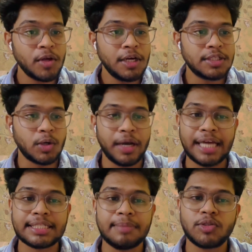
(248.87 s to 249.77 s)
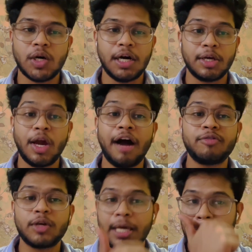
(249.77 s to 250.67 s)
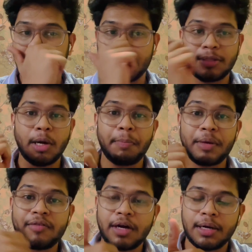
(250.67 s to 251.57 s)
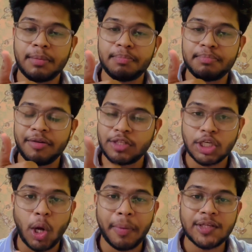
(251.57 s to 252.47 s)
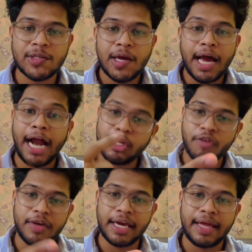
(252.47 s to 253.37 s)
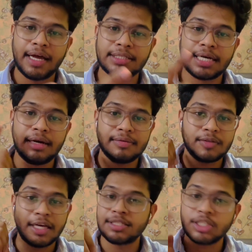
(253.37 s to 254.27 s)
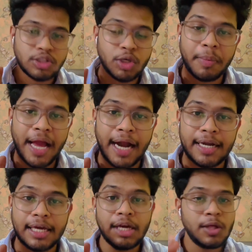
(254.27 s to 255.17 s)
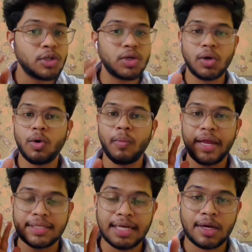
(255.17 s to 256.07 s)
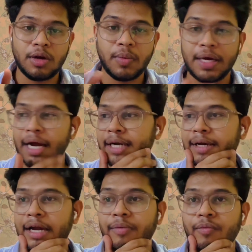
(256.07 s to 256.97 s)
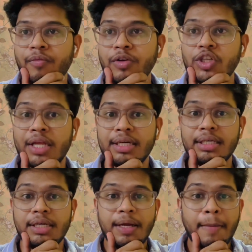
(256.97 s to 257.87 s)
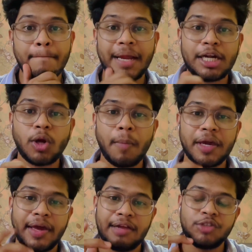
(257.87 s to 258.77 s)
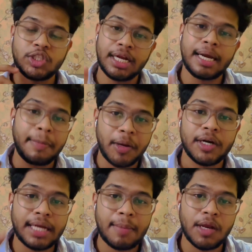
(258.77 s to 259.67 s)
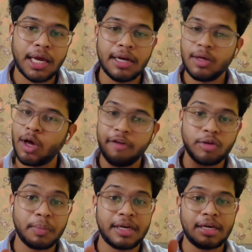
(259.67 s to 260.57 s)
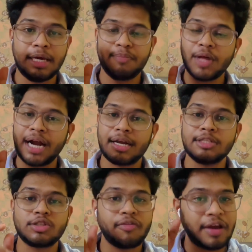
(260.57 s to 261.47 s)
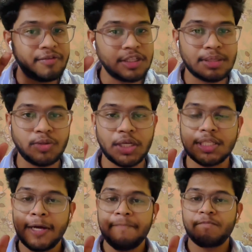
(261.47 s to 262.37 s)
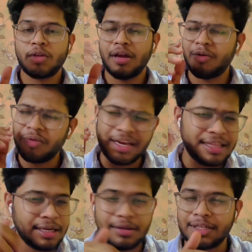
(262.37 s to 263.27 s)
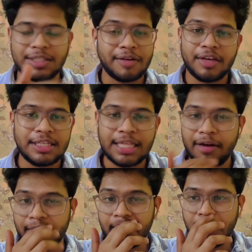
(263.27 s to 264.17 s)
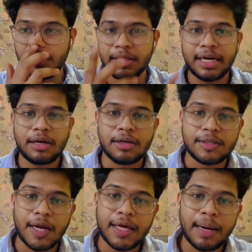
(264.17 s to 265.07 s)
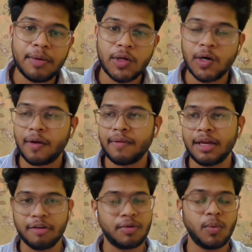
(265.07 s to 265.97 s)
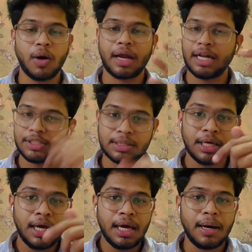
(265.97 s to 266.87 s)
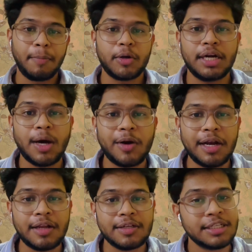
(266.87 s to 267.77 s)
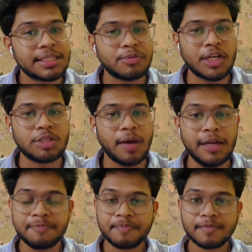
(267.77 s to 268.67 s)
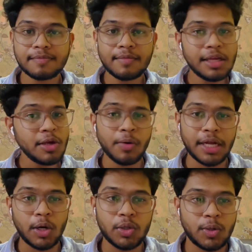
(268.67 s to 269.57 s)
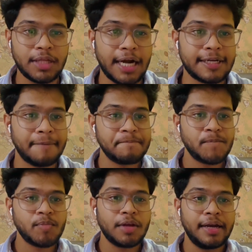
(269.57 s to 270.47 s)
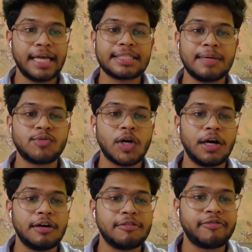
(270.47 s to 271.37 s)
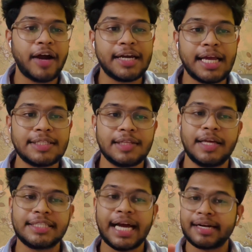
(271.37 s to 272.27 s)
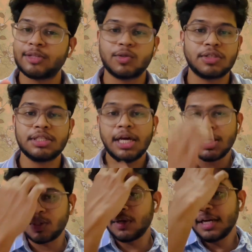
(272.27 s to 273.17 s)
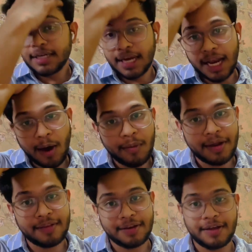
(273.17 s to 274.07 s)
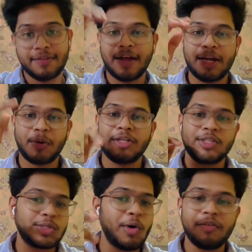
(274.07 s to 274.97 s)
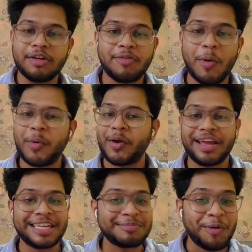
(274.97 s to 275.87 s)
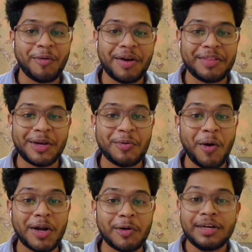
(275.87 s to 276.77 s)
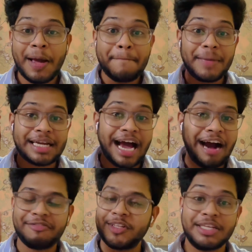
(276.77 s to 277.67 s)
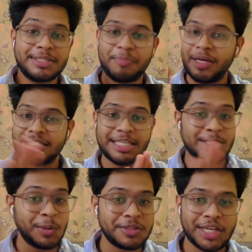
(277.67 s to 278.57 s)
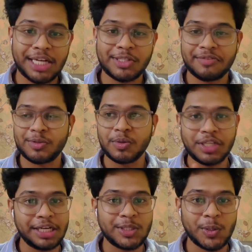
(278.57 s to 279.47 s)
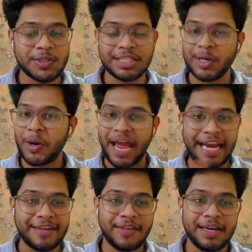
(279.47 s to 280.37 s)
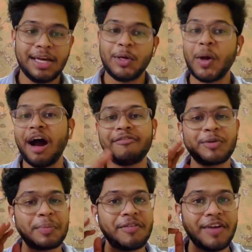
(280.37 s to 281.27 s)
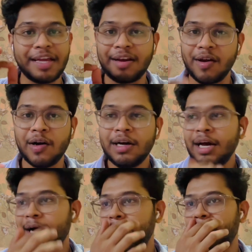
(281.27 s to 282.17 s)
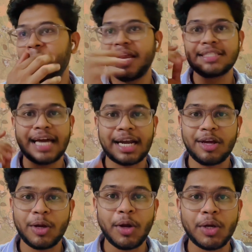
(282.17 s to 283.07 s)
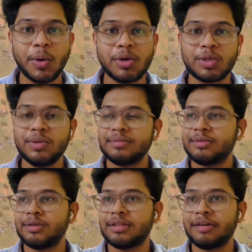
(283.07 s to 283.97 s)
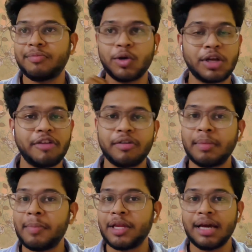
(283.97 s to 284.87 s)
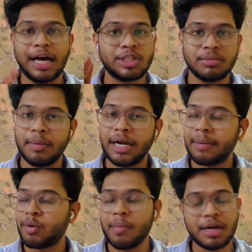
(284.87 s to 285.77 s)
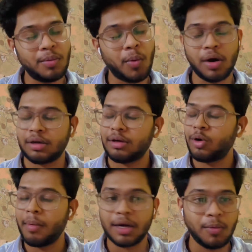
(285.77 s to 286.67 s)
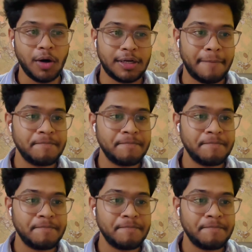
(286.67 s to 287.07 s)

So next comes you have to keep your previous topics and your weak areas things should be handy. You should know where exactly you're weak at and which are the main topic area which is getting repeated time and again. You have to keep that list of every subjects. In either it's easily available out there in Telegram or here and there. If you want, I'll just put it down in the description as well. You can go through that. Next comes finalizing the exact resources. So till now in that you can just go with the FOMO, you can explore whatever that you want to, but after this, please, there's no chance of switching resources or anything. You have to be very clear where exactly are you going to go through. That photographic memory has to be built up no matter what.